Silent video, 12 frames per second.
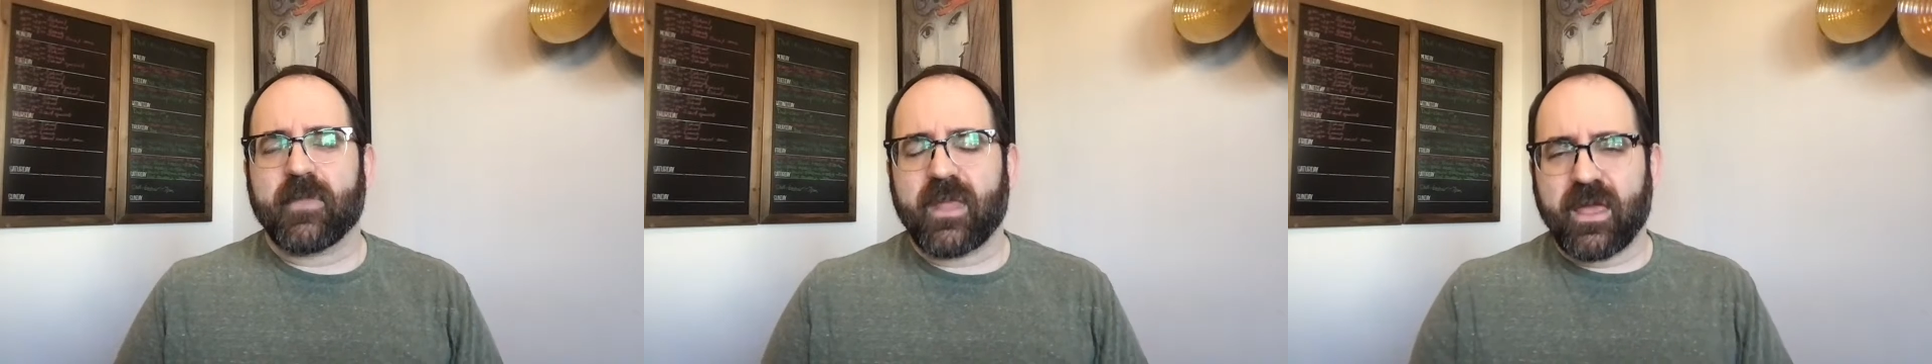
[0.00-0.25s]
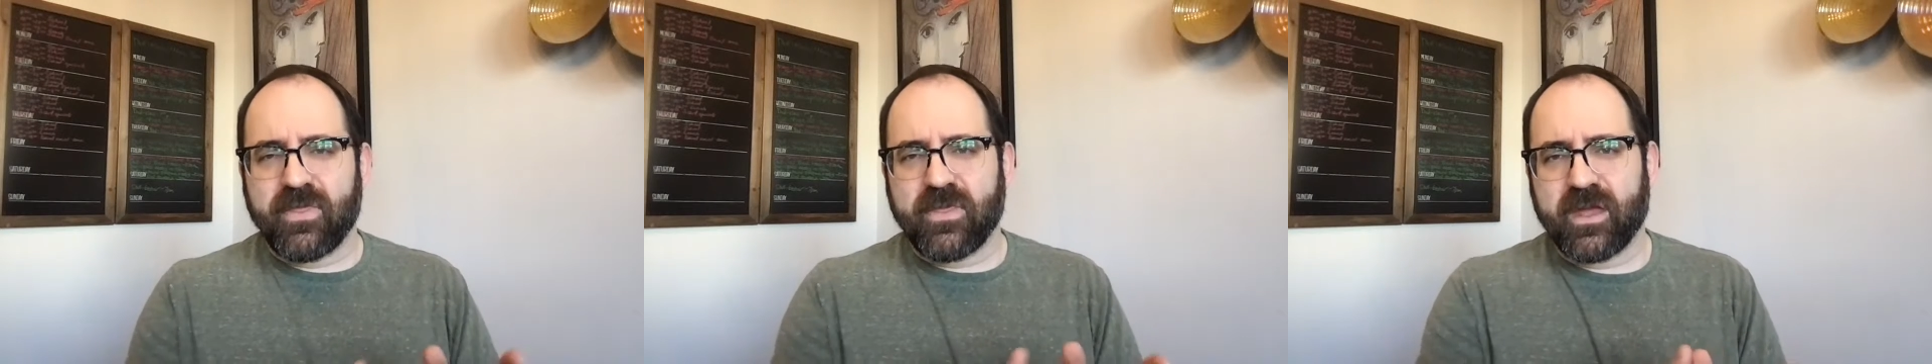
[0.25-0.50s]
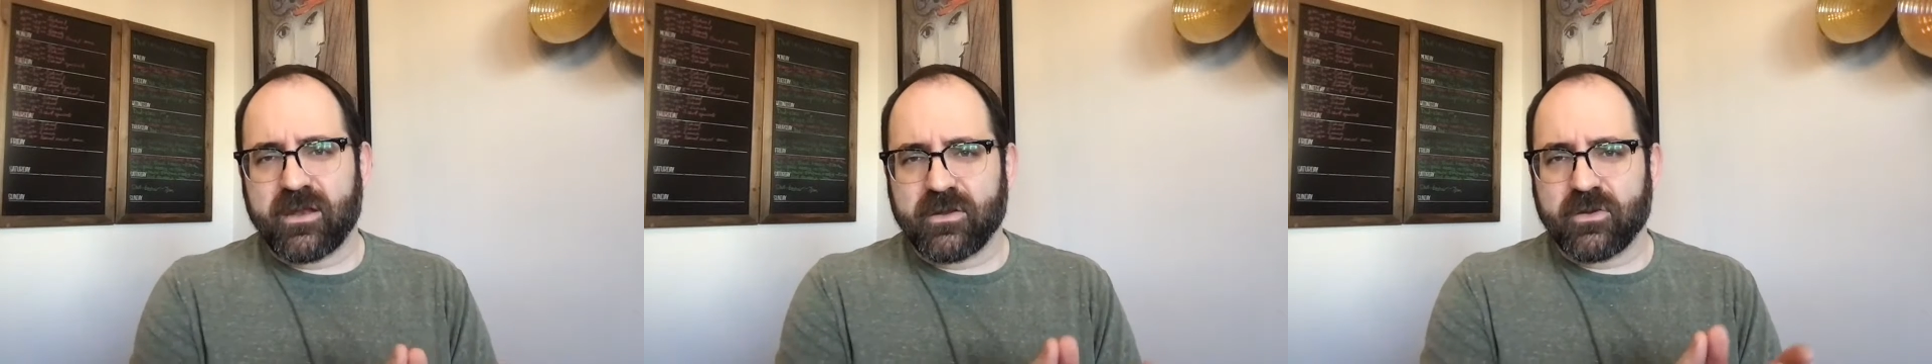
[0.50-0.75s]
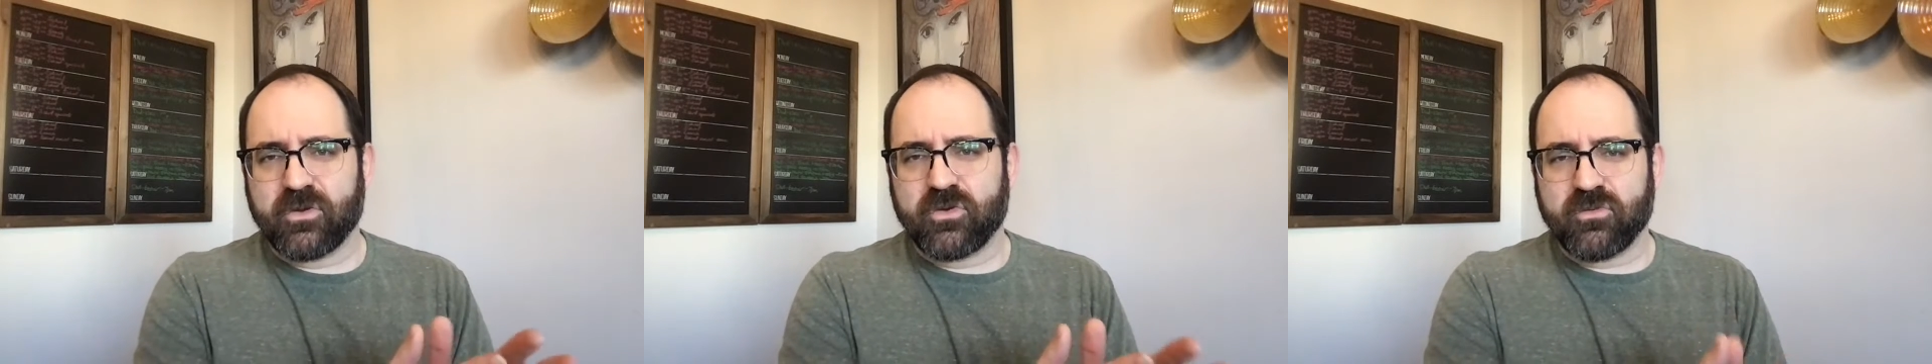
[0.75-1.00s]
and
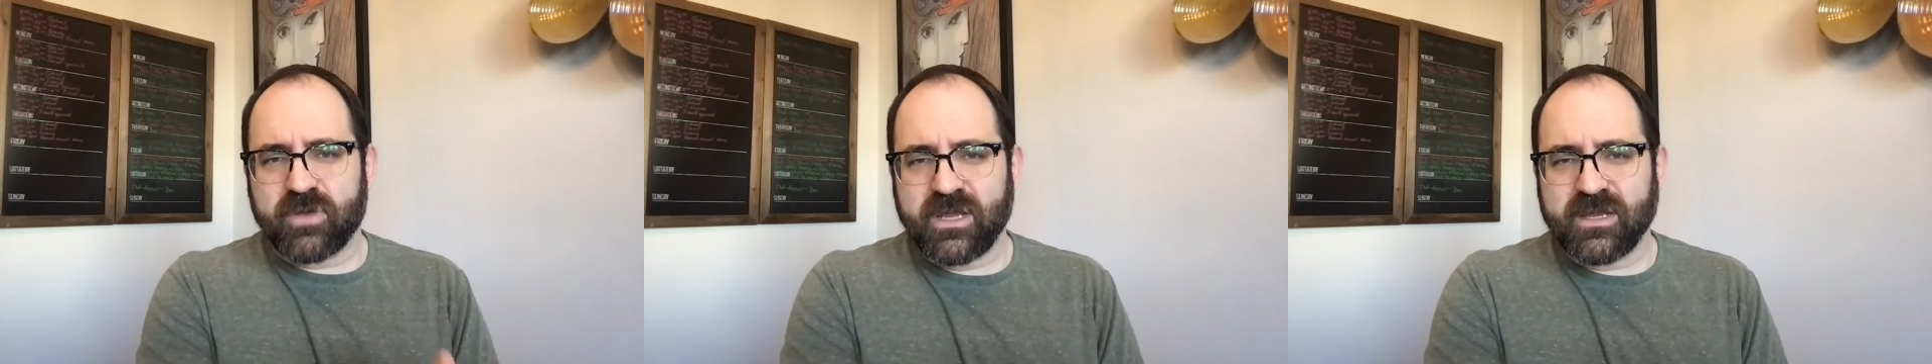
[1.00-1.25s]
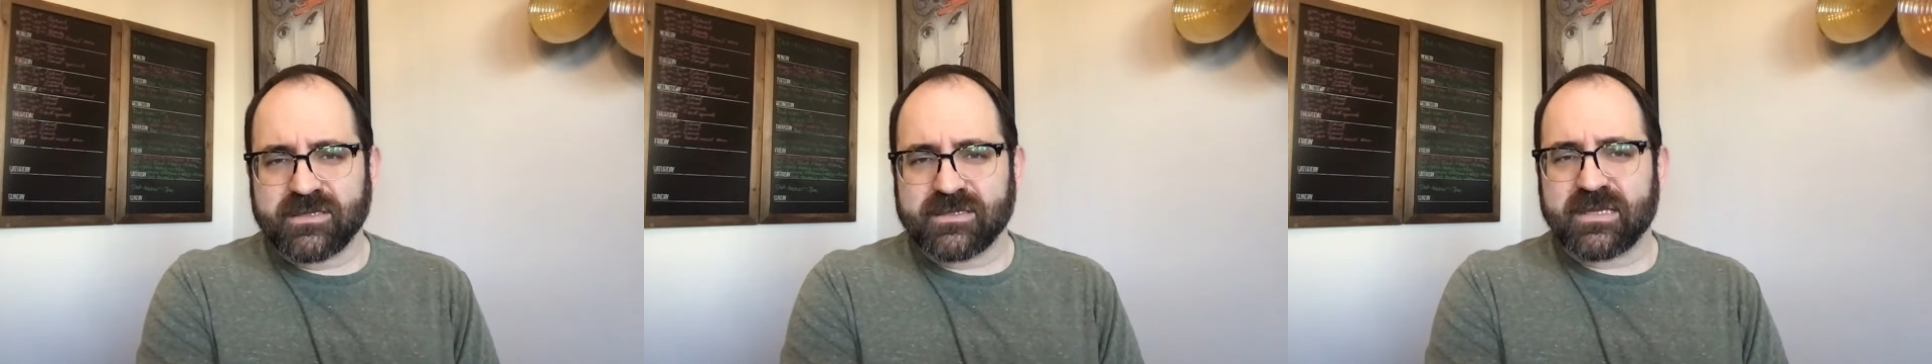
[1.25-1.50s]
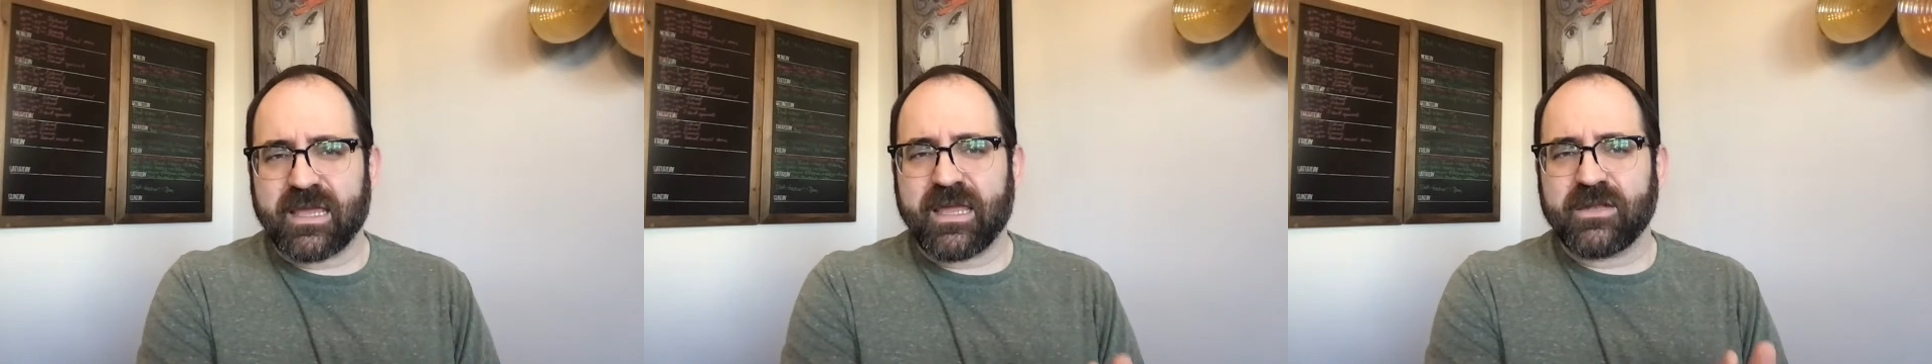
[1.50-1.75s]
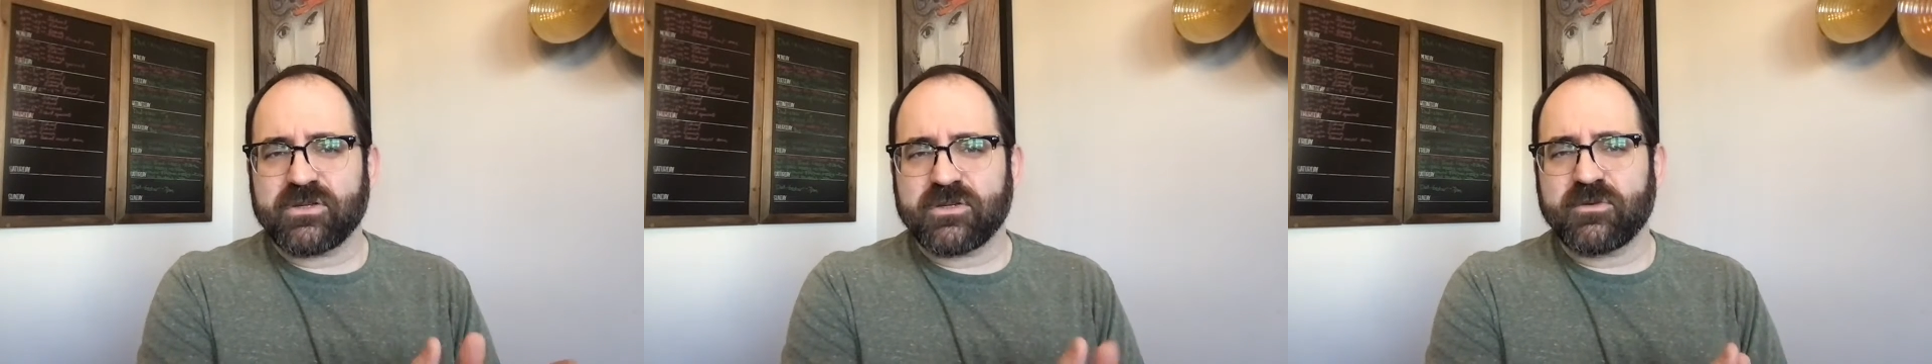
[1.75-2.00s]
then Greeks
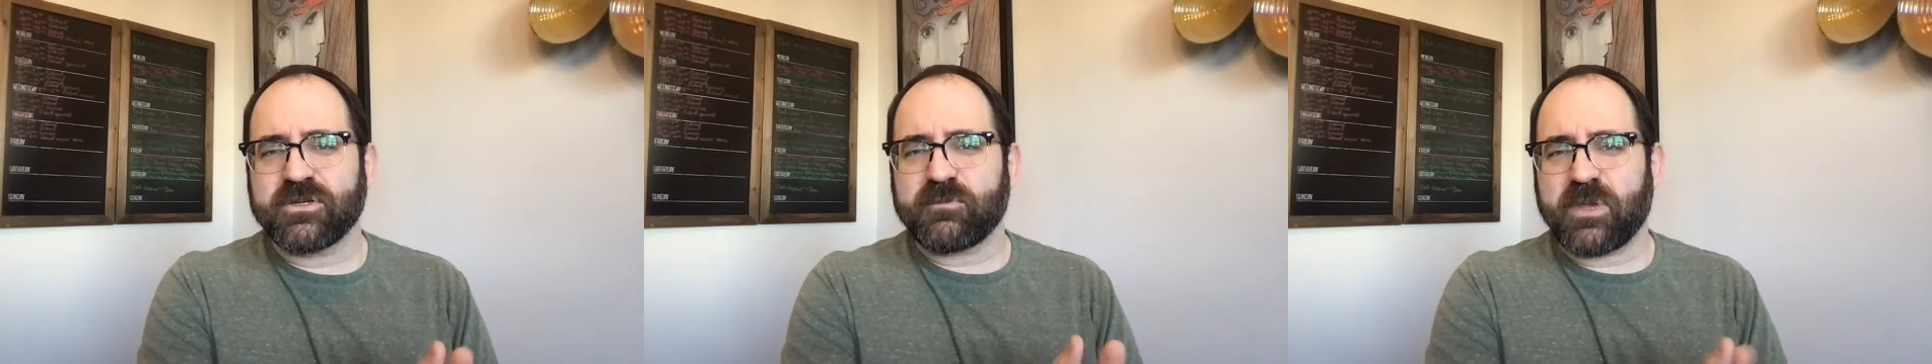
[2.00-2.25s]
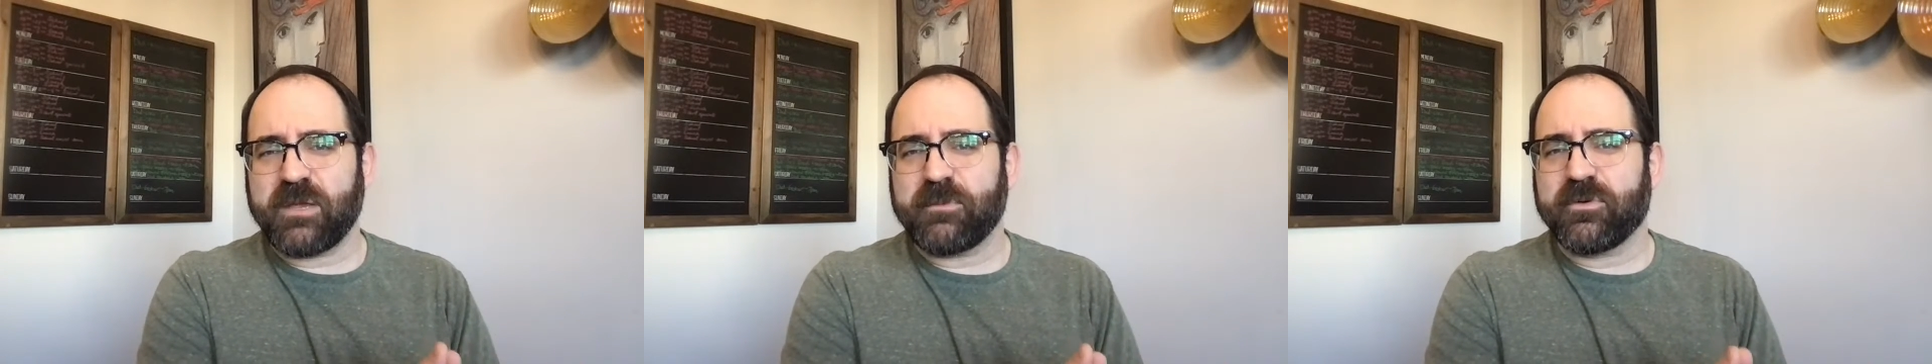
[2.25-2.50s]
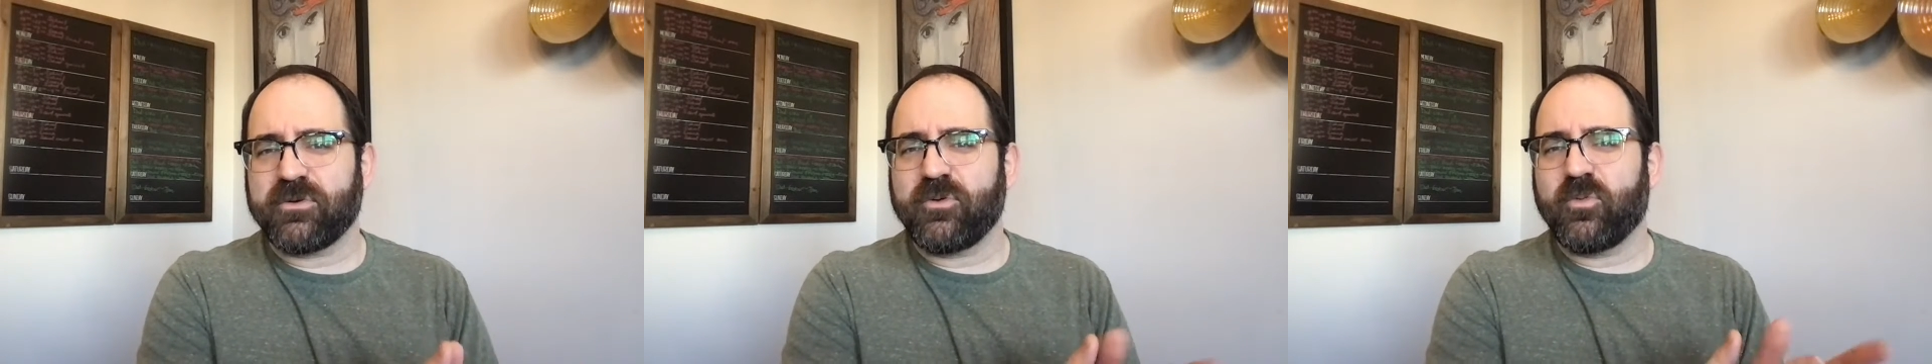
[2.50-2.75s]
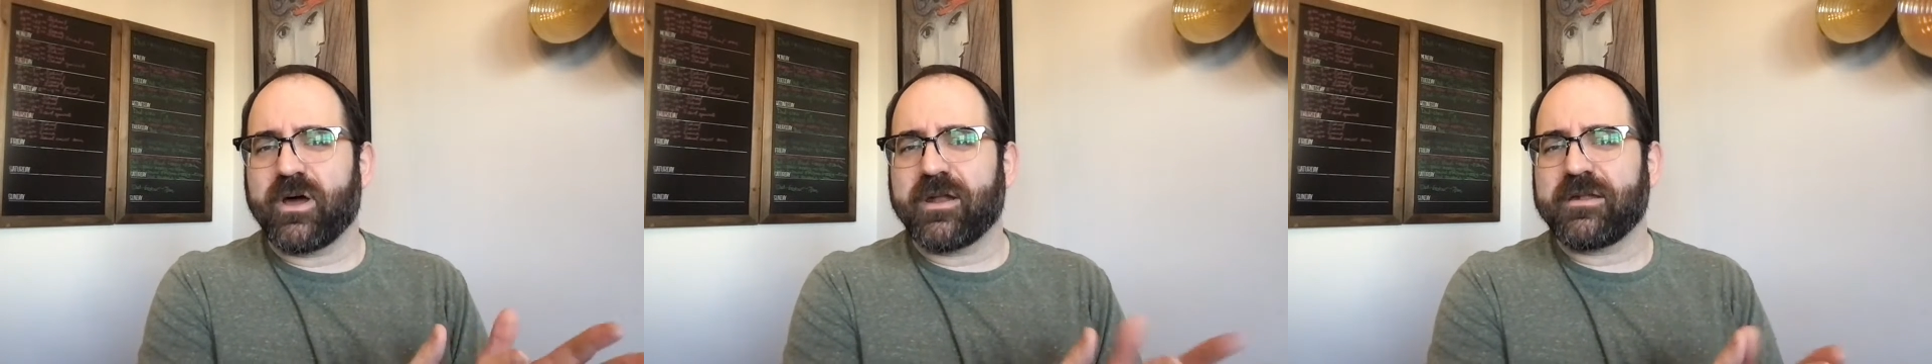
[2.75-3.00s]
and Jewish people who
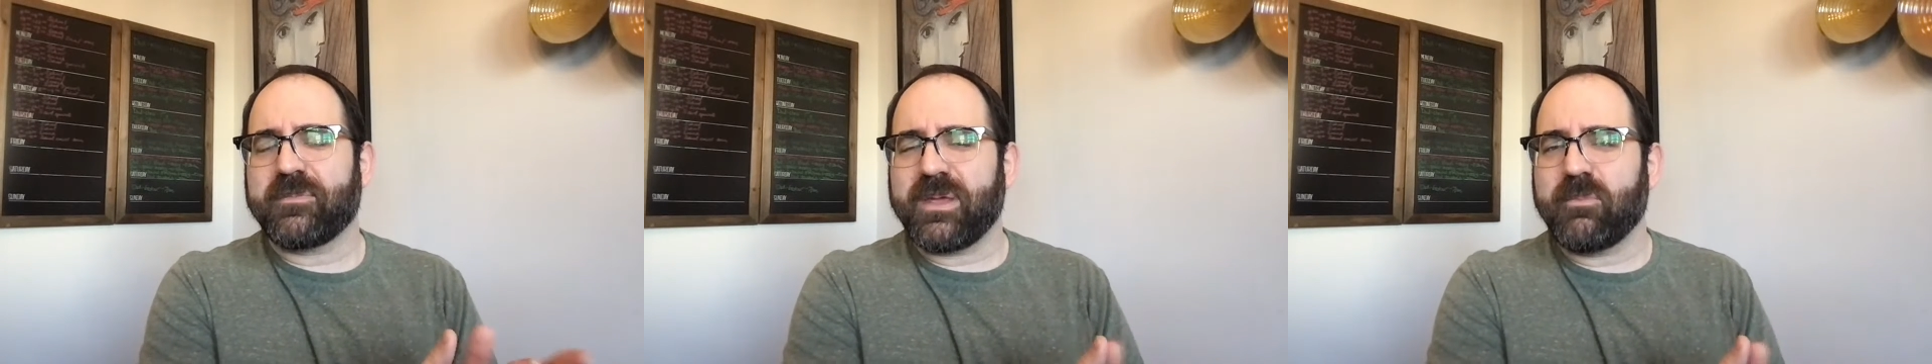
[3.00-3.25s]
wanted to be